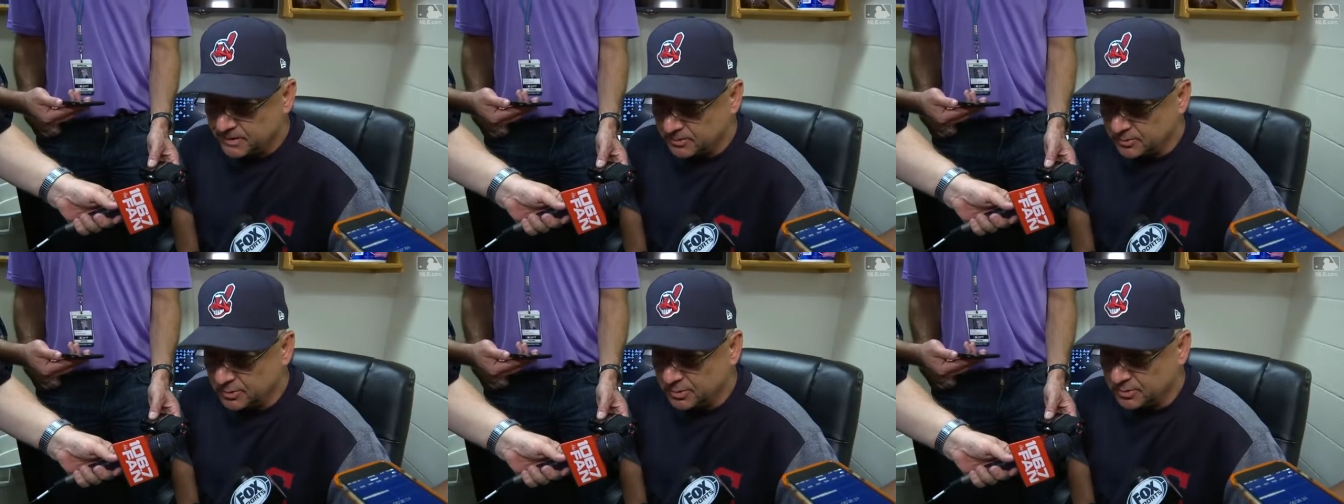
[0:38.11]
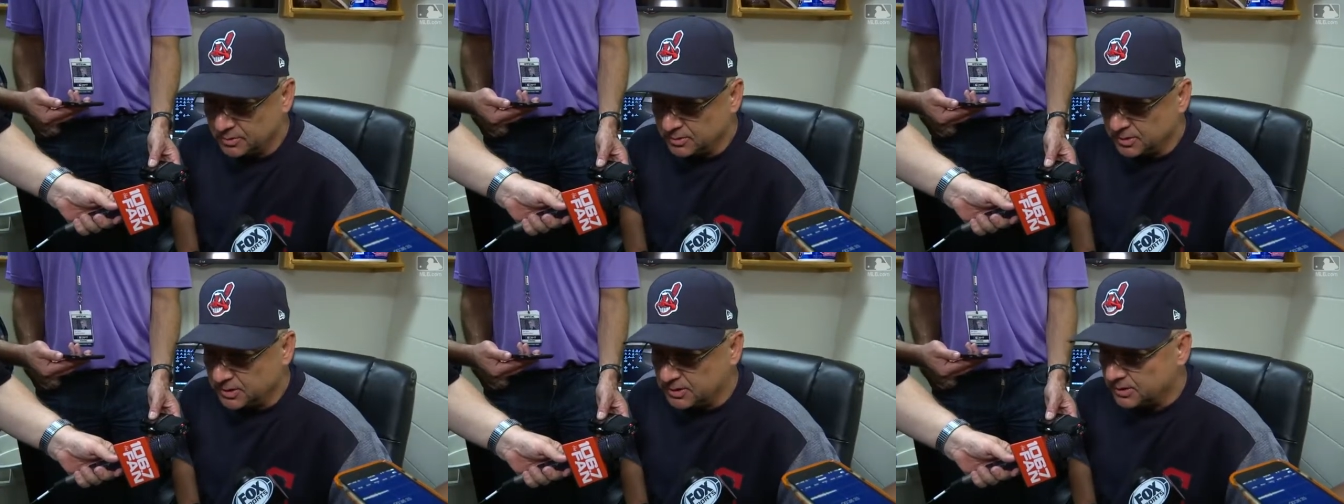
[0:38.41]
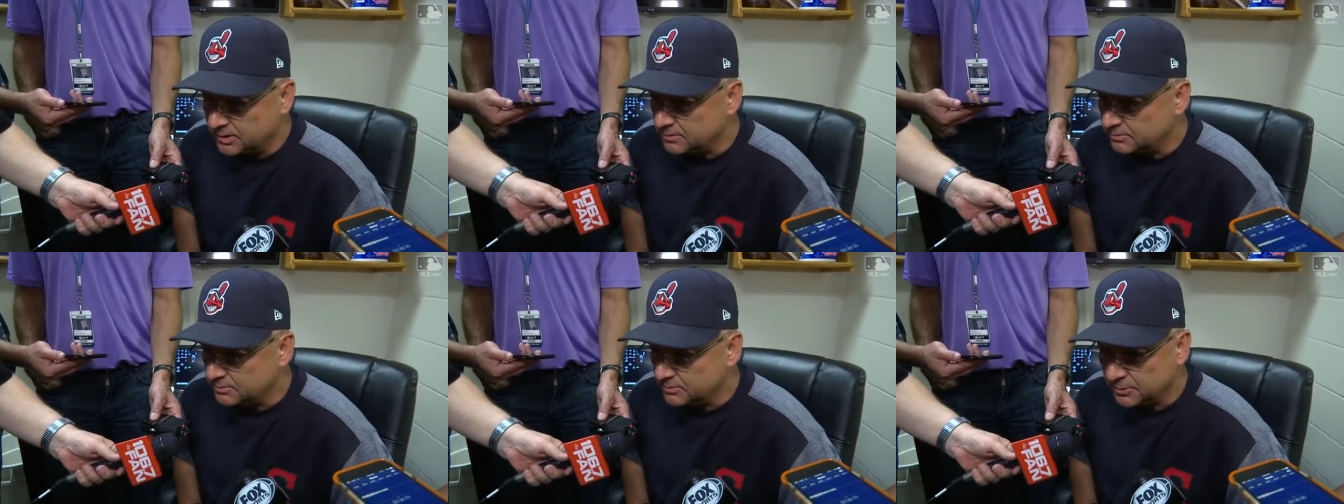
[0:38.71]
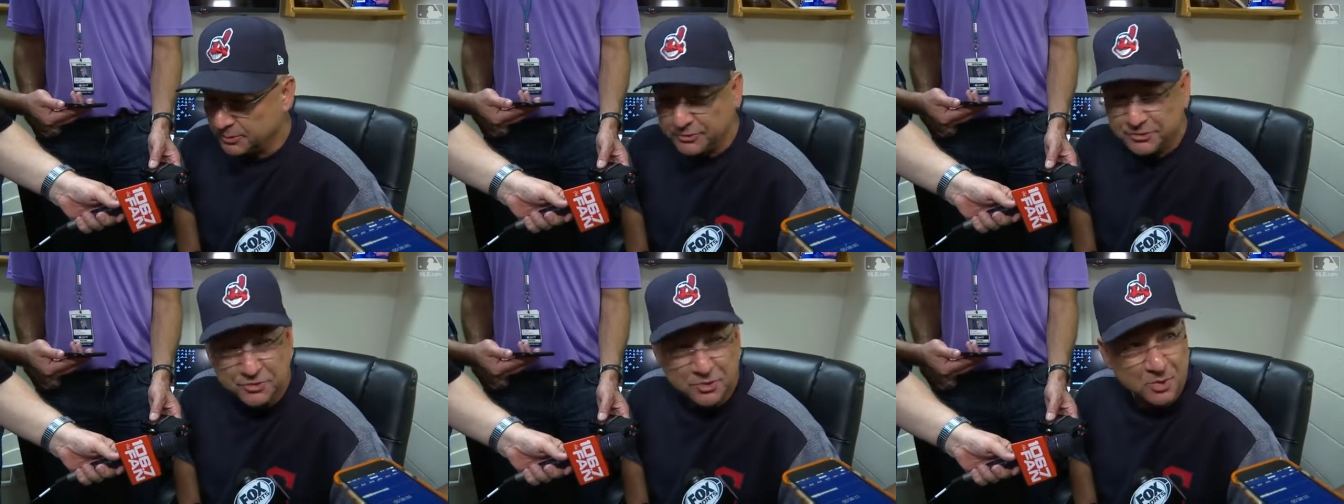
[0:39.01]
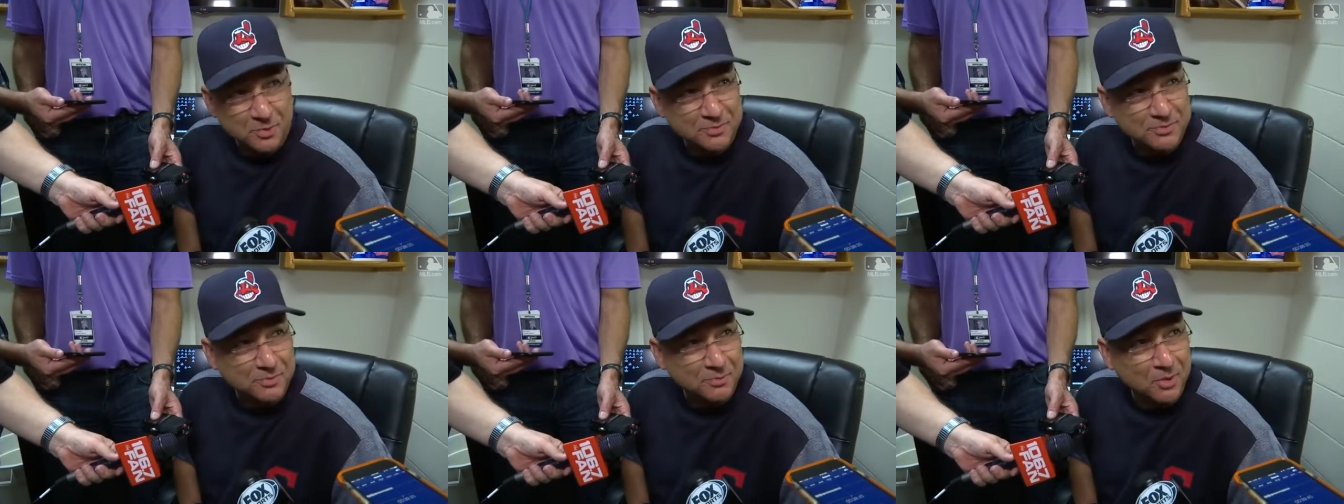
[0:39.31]
we'll uh, we'll
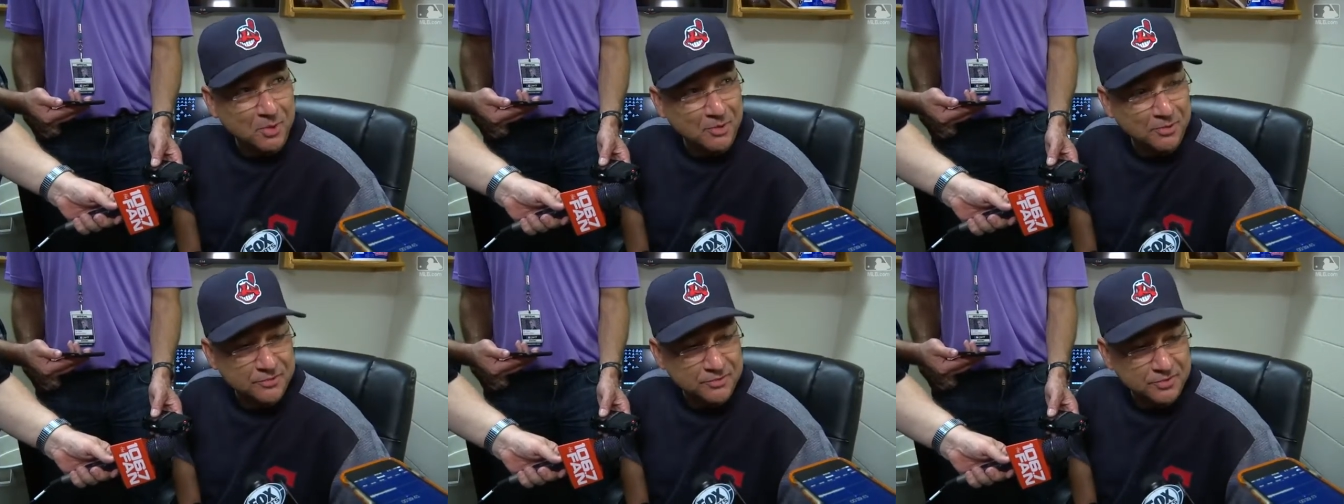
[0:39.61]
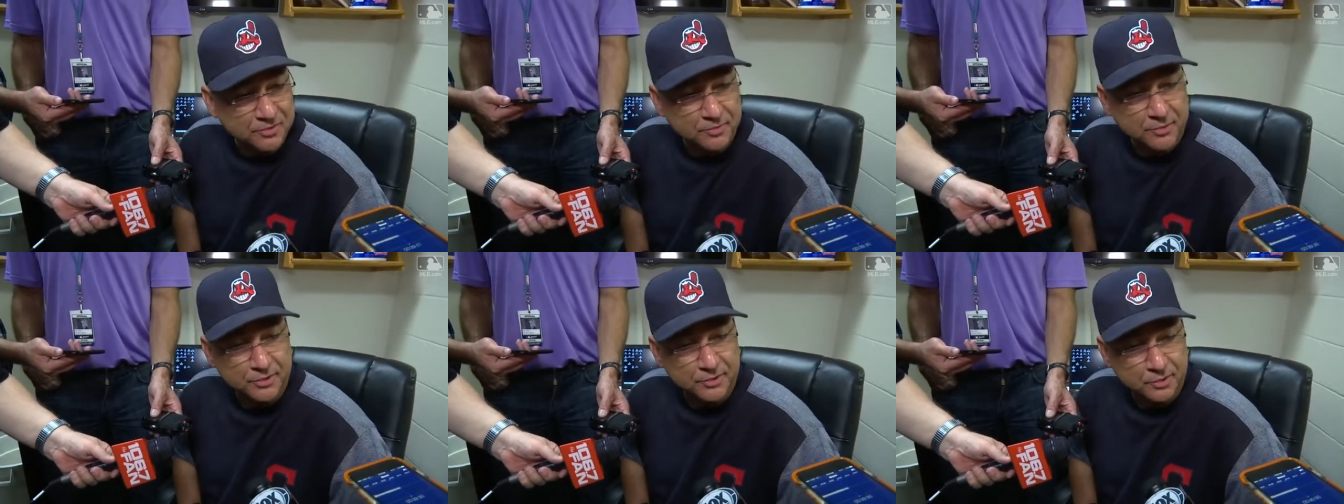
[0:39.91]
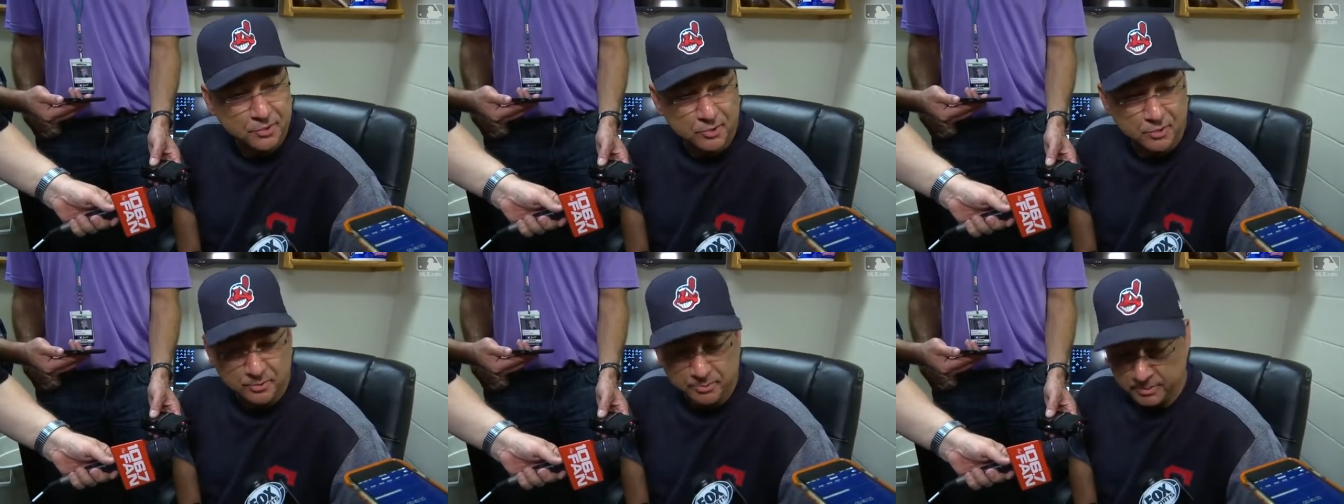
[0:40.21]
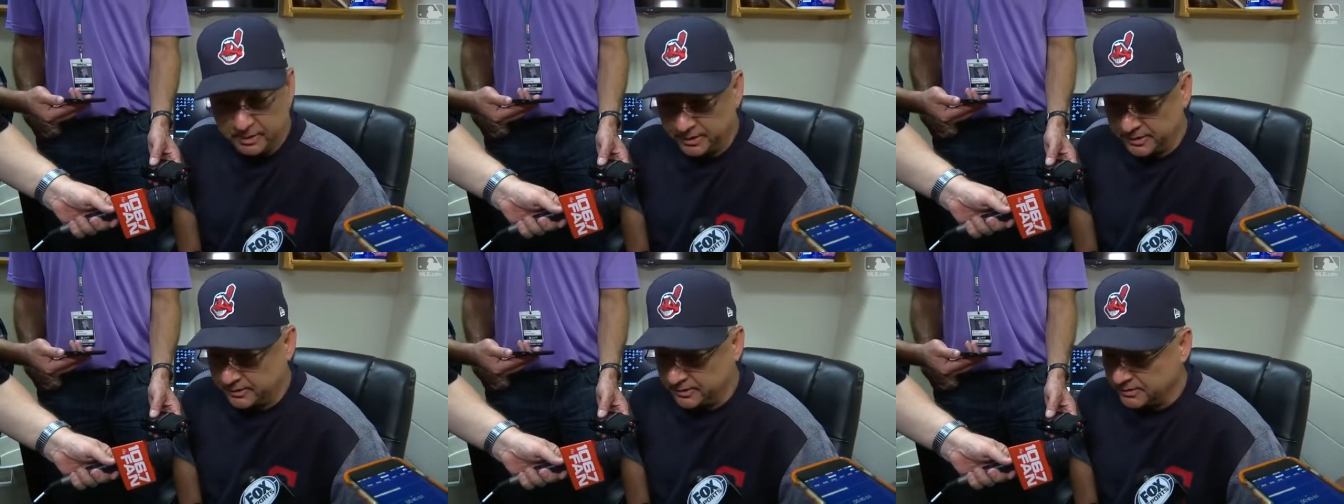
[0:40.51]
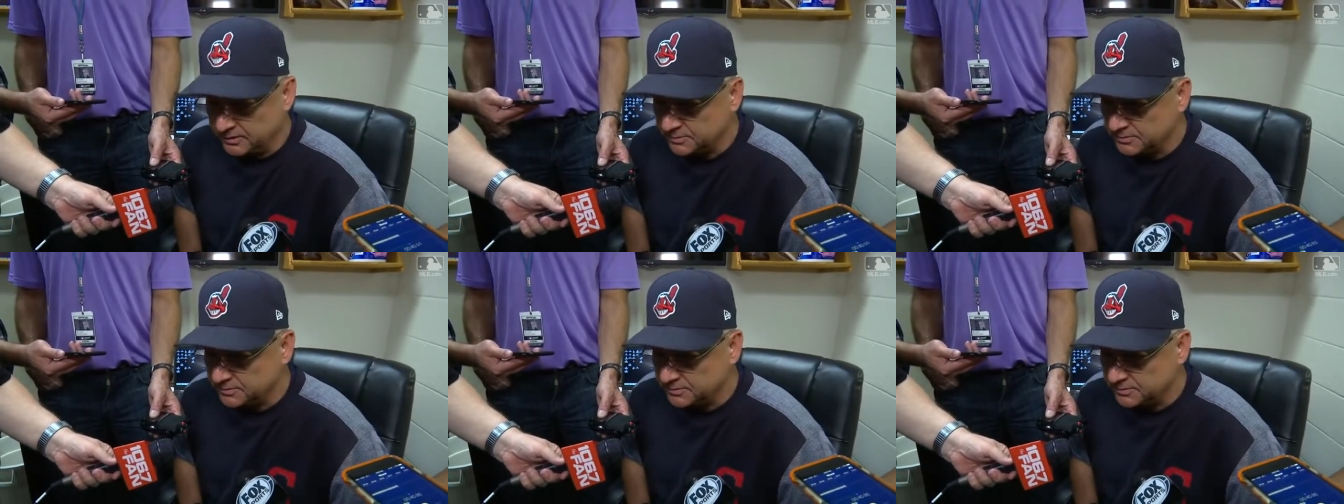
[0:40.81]
show up tomorrow and see if we can do a little better.